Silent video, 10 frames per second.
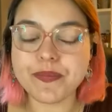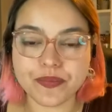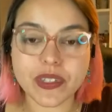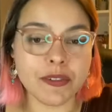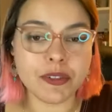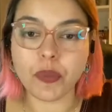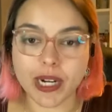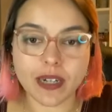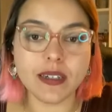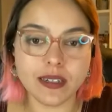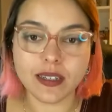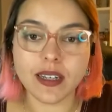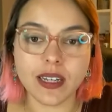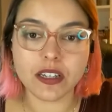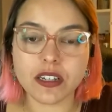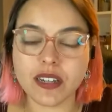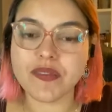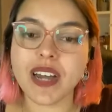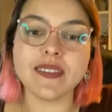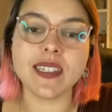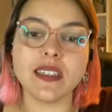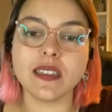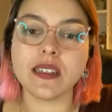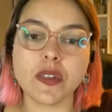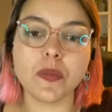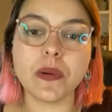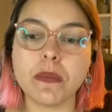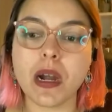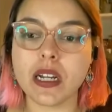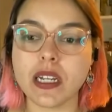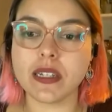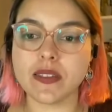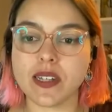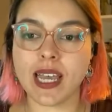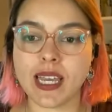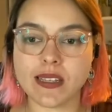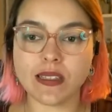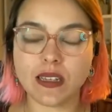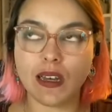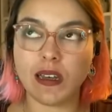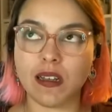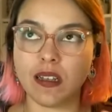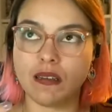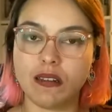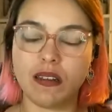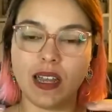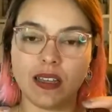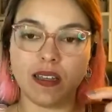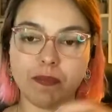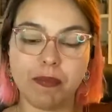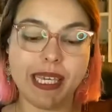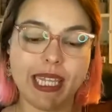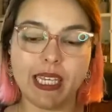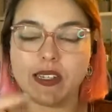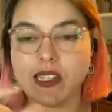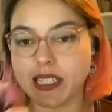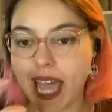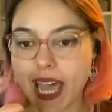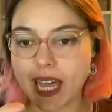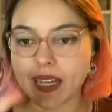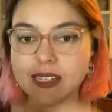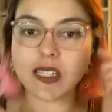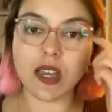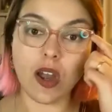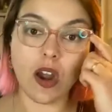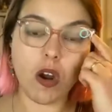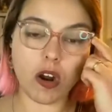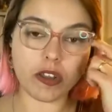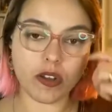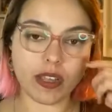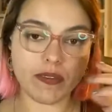Everywhere. You can find it in the supermarket as like mini snacks, or you can